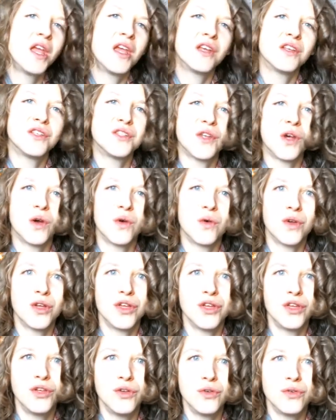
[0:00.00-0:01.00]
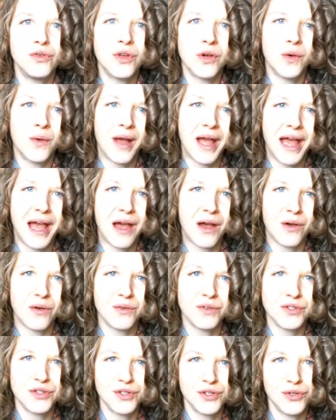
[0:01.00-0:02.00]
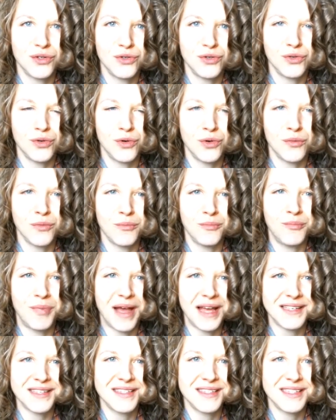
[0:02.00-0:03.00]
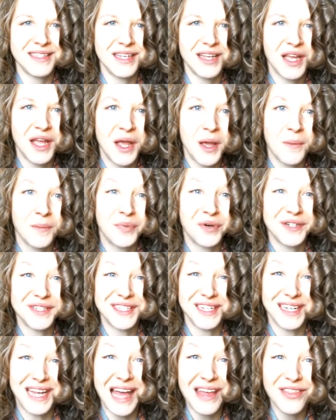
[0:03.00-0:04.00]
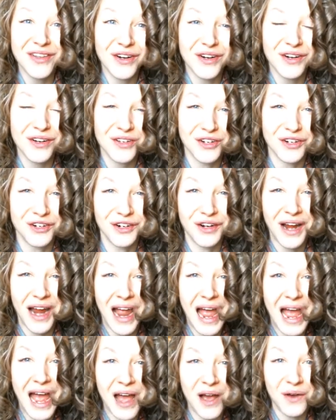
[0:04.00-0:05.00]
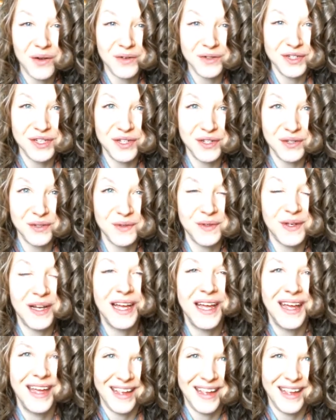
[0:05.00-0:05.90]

so you know how to best put together your how to